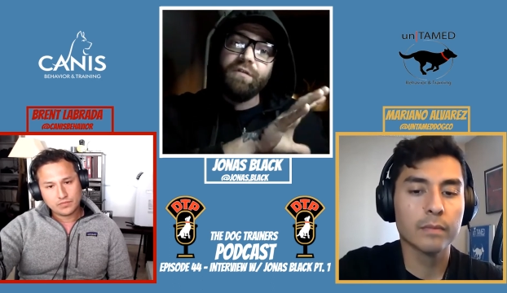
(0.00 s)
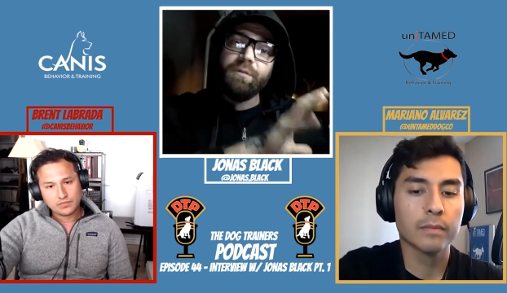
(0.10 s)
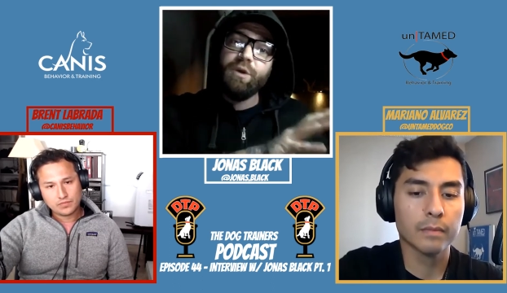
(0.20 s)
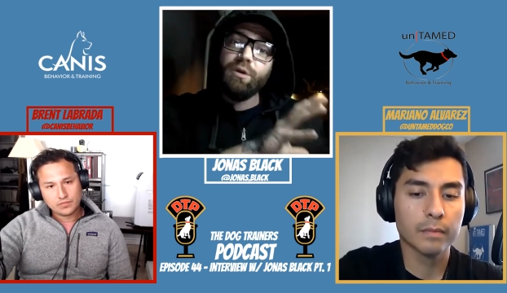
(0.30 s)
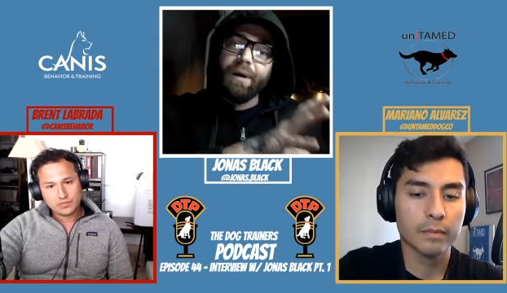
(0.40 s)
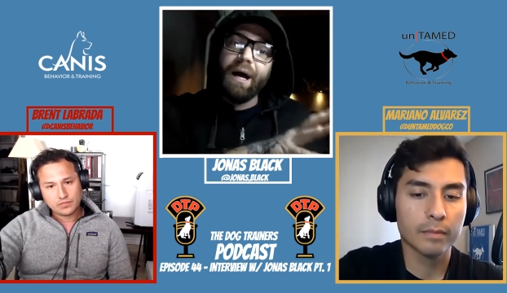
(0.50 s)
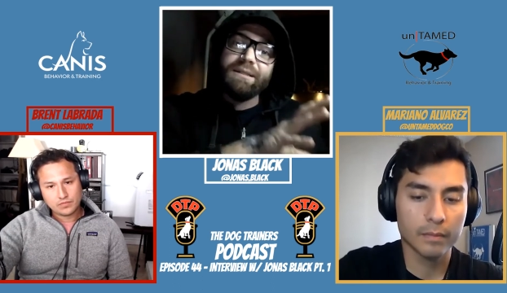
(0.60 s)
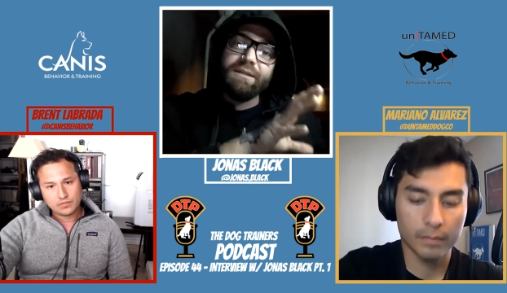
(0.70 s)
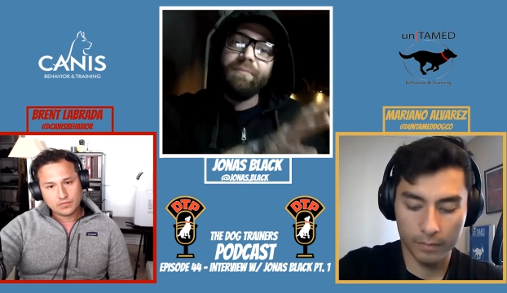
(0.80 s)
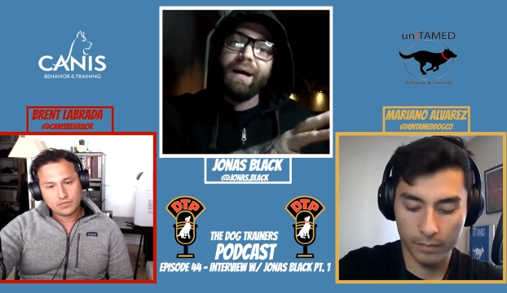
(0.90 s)
Speaker 1: of the pure
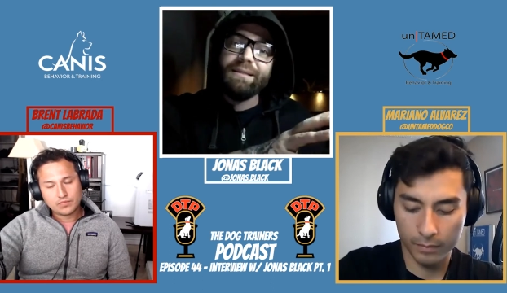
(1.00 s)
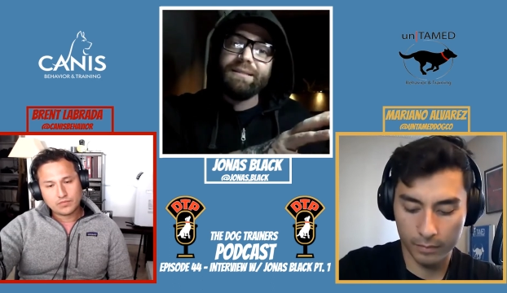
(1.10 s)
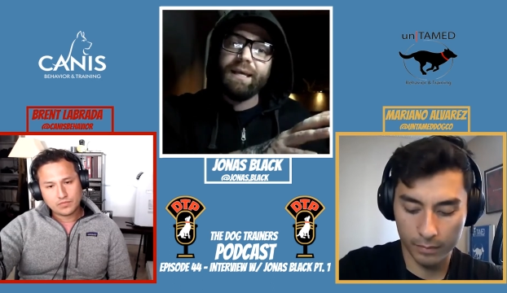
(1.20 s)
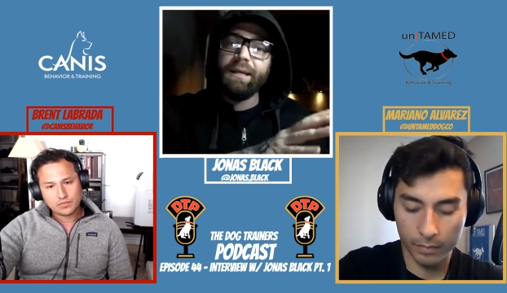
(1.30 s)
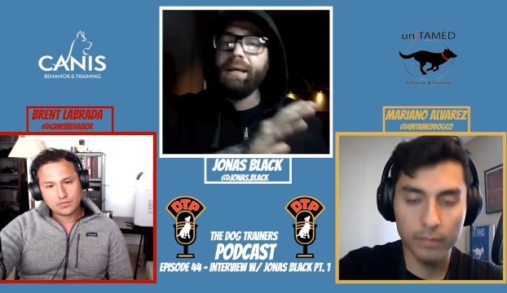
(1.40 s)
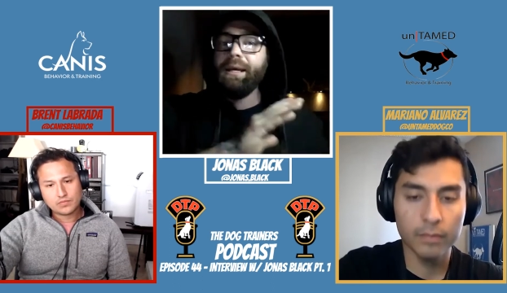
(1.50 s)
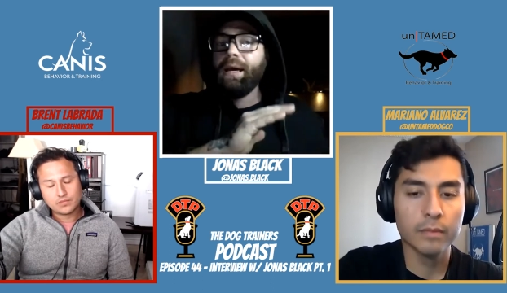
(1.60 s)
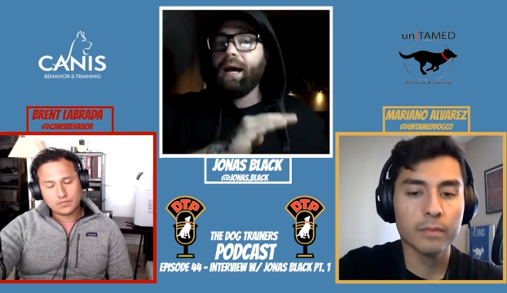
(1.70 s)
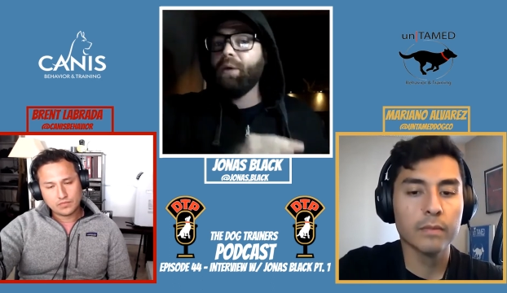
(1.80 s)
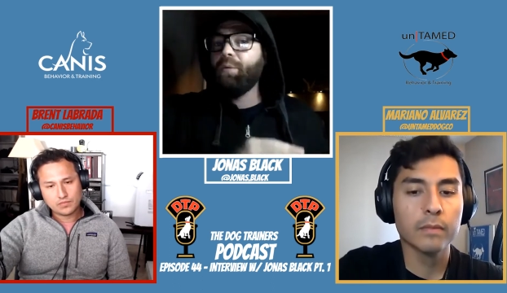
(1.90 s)
positive mindset,
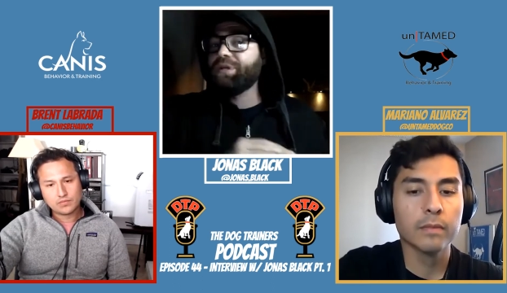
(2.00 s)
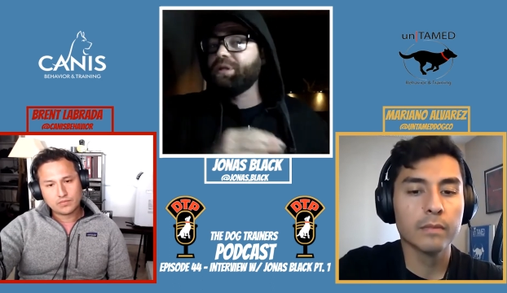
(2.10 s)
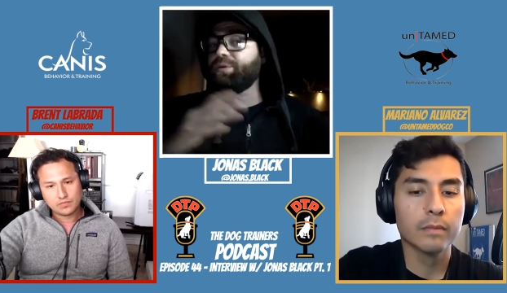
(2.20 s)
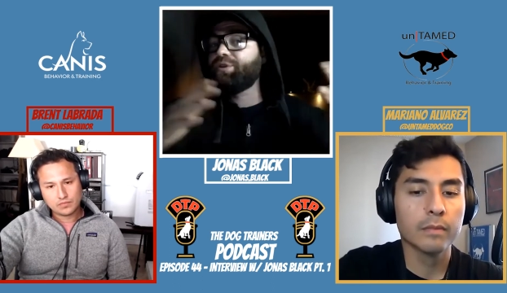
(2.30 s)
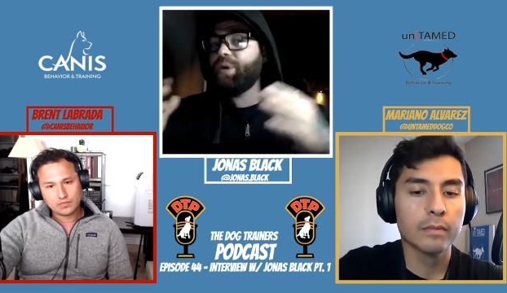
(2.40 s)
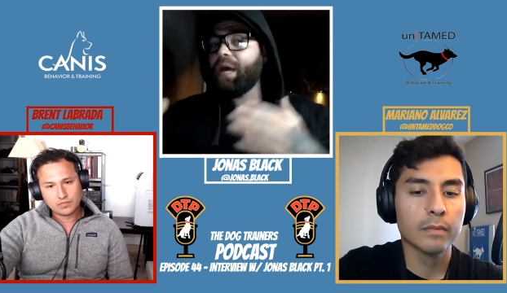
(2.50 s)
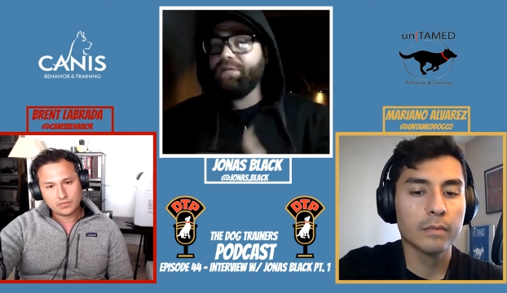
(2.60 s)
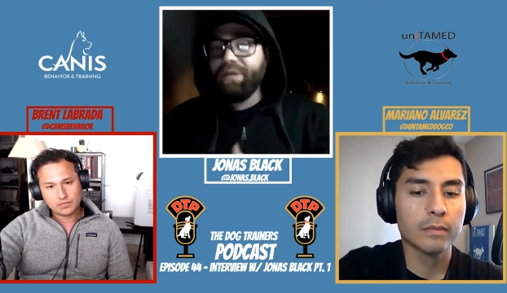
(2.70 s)
I was a little too heavy